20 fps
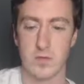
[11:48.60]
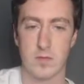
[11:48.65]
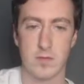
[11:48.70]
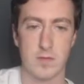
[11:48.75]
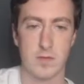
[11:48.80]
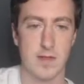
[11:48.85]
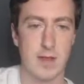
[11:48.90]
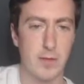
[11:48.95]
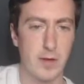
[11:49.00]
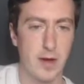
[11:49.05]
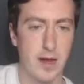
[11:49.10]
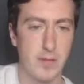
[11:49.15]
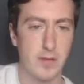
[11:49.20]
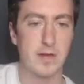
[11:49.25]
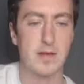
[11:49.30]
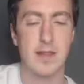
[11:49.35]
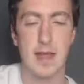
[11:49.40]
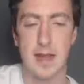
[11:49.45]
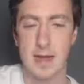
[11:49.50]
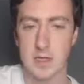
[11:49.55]
is that what happened?
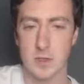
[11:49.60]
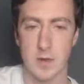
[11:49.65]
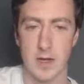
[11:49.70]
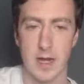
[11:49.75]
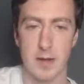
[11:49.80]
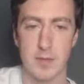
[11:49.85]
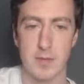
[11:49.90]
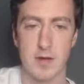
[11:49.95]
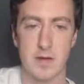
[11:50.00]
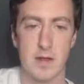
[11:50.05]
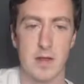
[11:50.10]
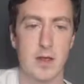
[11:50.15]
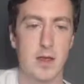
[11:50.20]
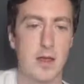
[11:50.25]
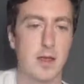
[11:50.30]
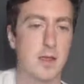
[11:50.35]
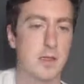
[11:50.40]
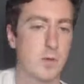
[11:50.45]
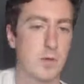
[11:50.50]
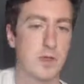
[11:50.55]
That is what happened.
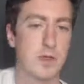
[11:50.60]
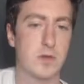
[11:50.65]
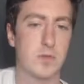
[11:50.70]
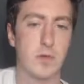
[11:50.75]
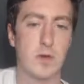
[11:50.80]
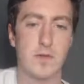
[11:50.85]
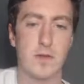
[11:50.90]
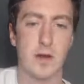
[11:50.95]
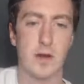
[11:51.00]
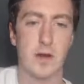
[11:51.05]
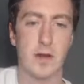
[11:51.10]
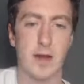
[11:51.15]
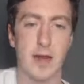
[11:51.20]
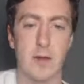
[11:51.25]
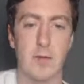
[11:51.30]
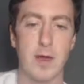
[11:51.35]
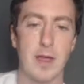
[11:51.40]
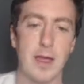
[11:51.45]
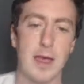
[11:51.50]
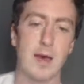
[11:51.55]
So we just moved our knight
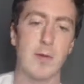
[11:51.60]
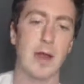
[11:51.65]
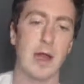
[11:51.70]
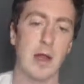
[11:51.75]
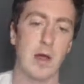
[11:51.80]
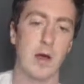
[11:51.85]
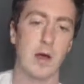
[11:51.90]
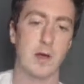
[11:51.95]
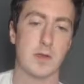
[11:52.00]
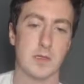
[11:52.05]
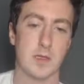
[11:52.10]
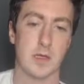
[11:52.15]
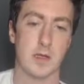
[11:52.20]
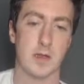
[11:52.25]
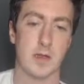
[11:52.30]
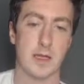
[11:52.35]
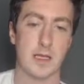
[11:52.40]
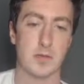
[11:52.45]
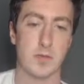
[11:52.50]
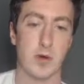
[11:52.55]
anyway and we lost
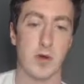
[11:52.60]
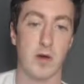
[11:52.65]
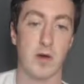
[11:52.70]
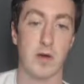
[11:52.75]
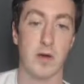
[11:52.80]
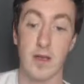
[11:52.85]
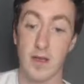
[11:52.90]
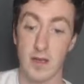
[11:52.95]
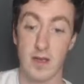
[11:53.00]
this pawn.